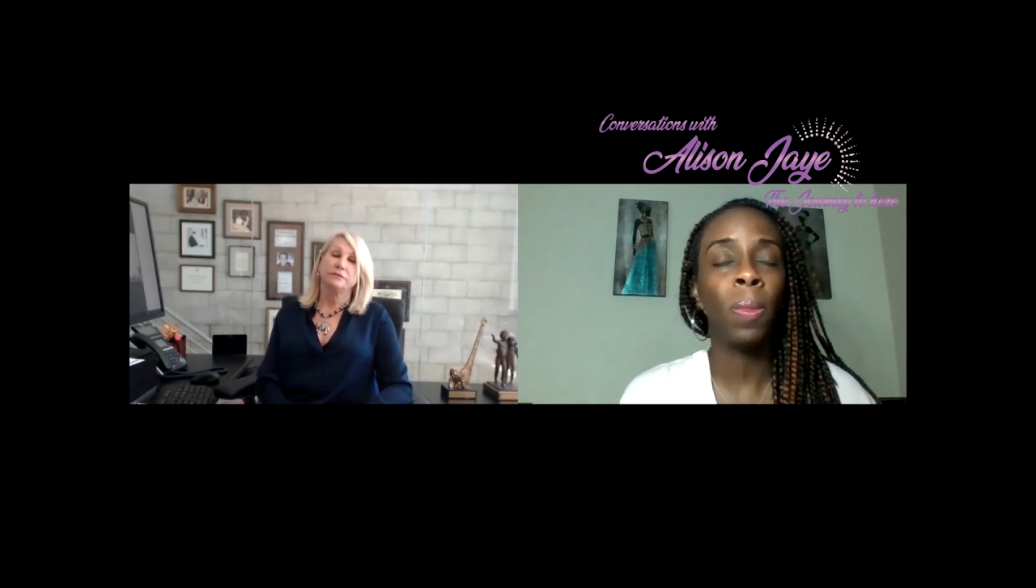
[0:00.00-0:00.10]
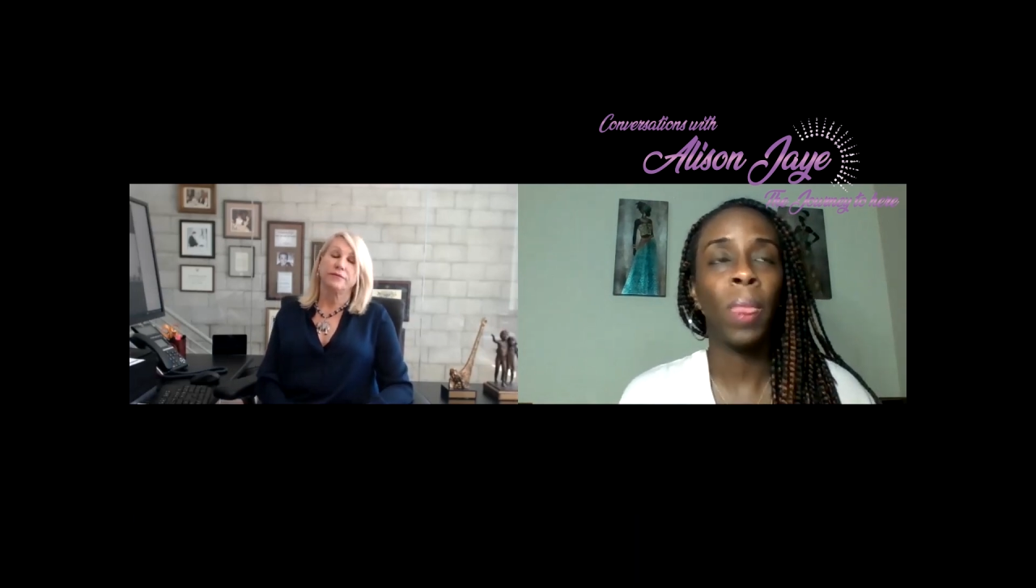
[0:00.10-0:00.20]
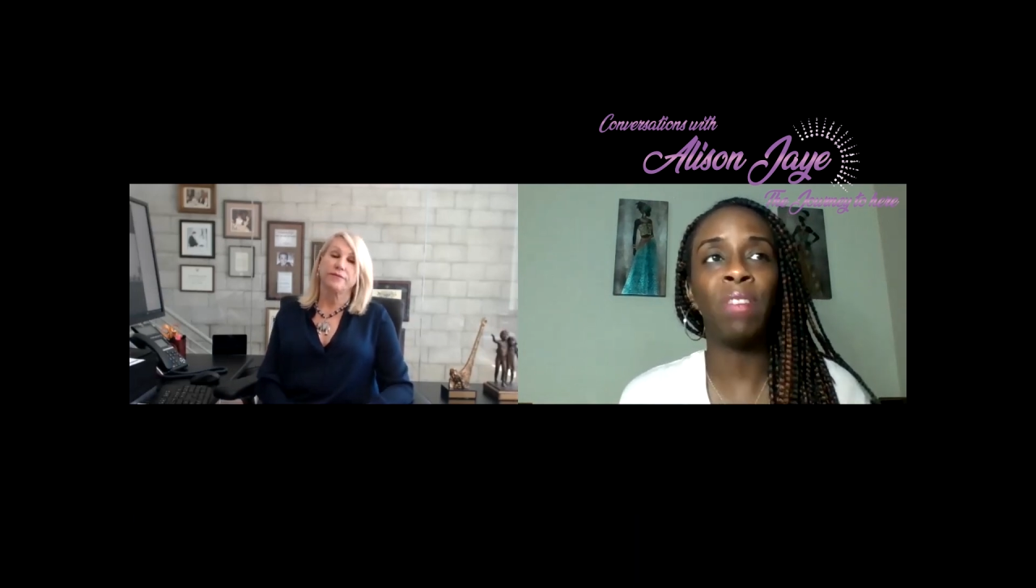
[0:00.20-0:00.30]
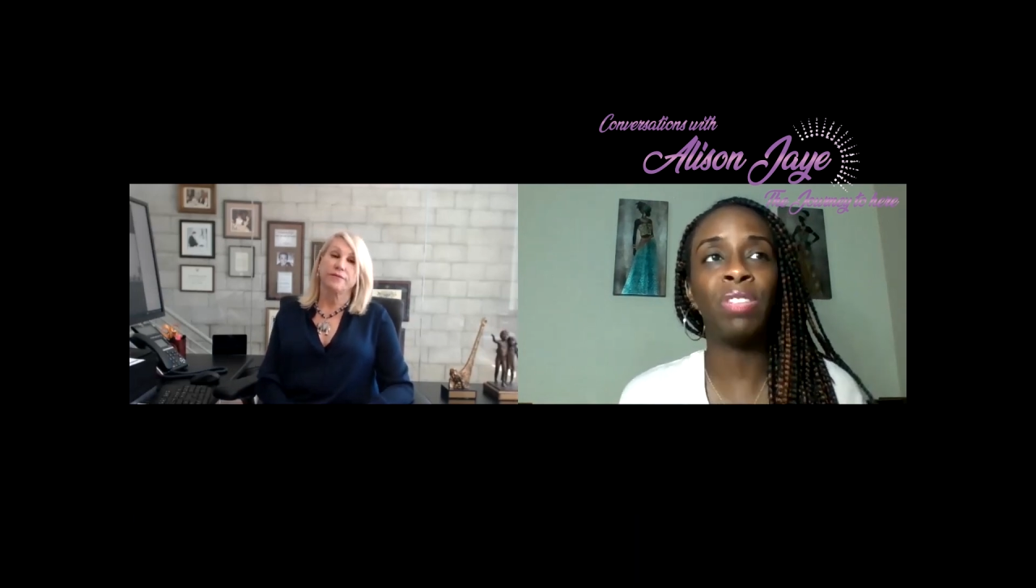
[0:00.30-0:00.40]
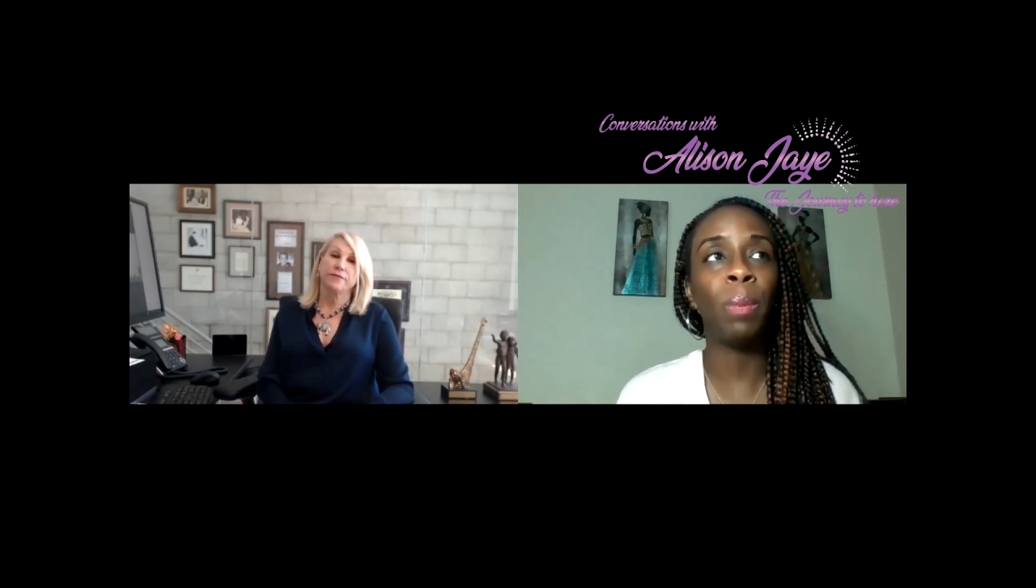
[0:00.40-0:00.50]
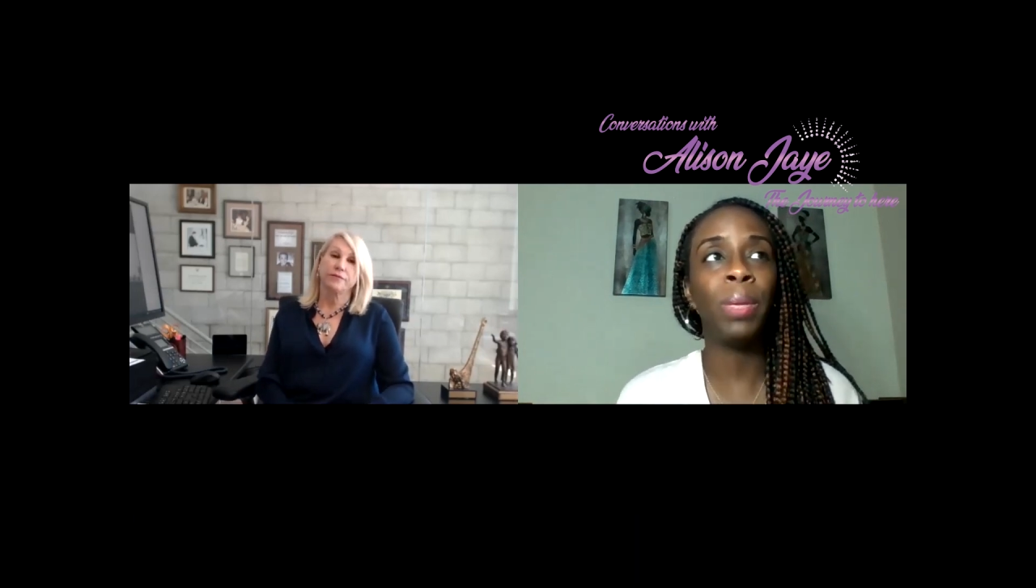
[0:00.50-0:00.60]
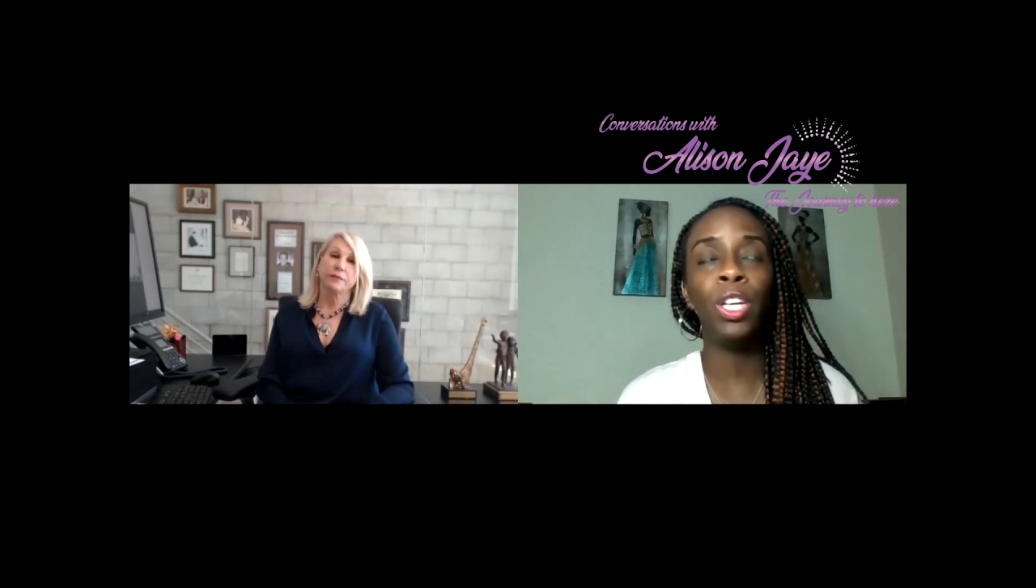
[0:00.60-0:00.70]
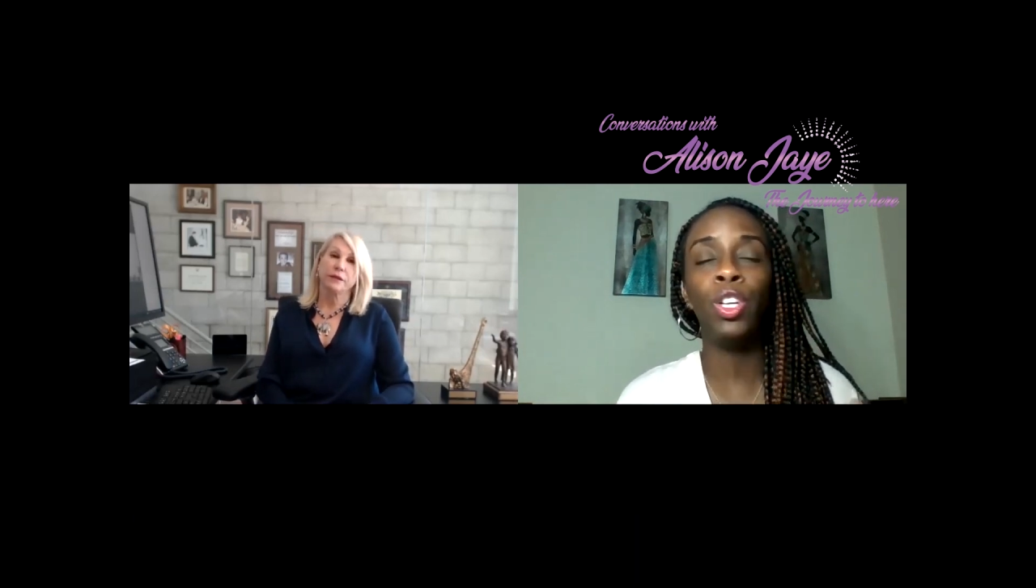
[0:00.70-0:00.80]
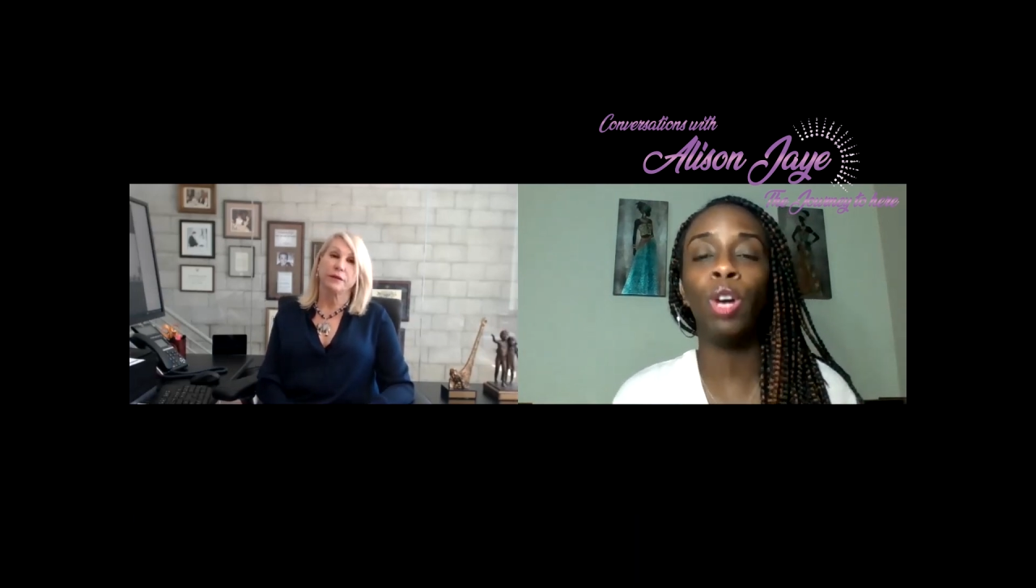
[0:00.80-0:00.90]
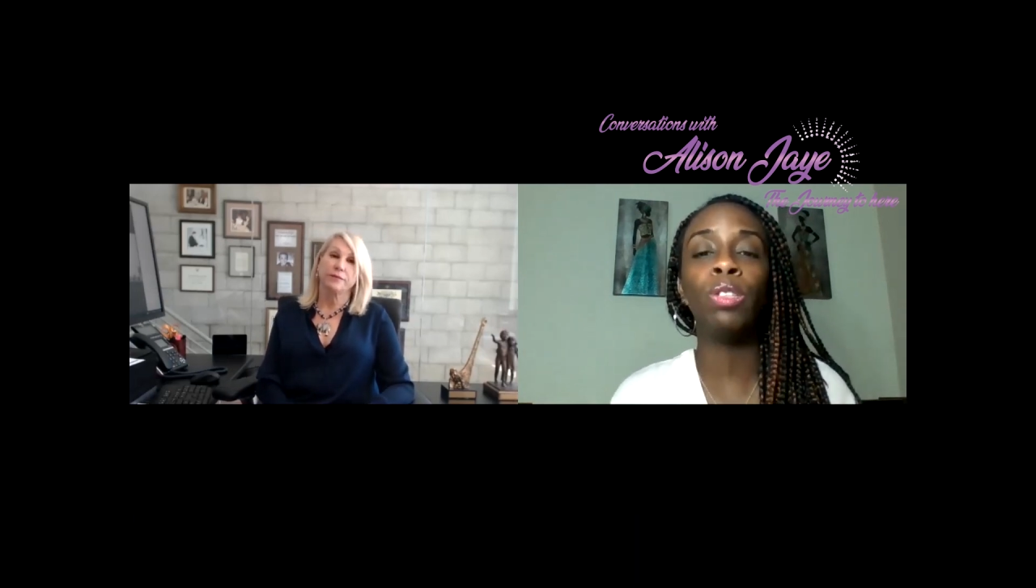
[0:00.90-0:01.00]
if somebody
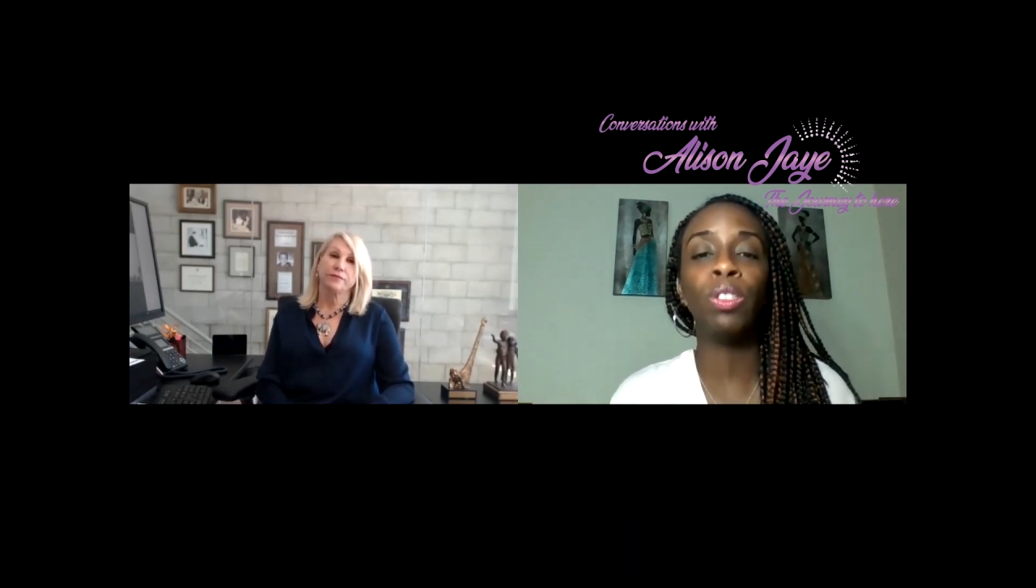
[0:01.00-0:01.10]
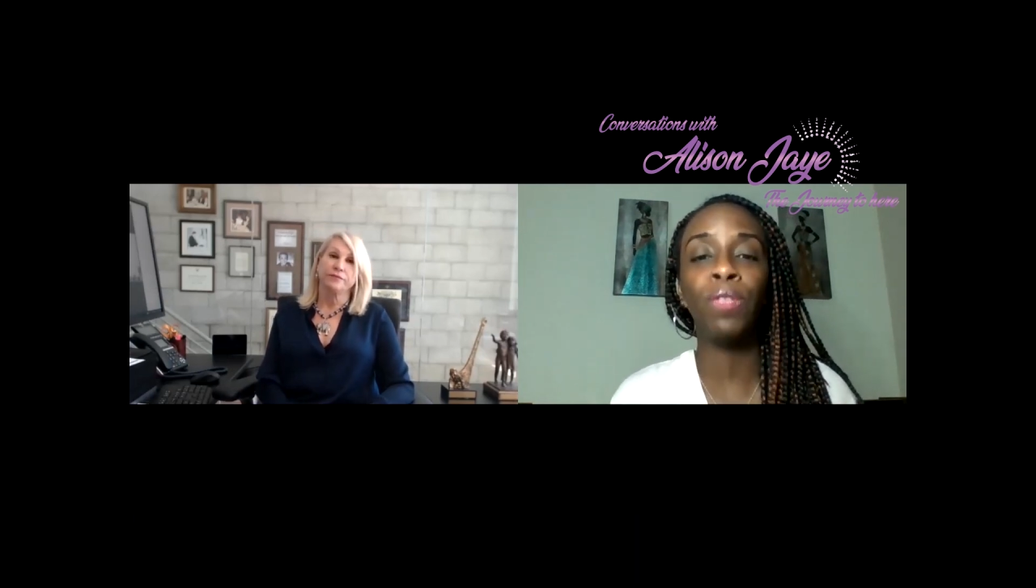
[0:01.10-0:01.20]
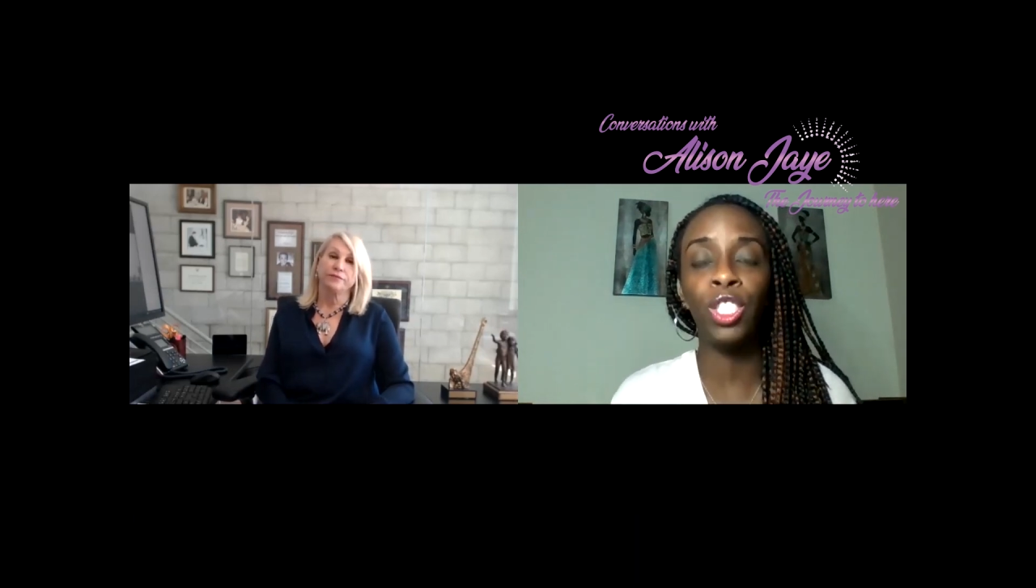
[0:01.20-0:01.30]
knows of a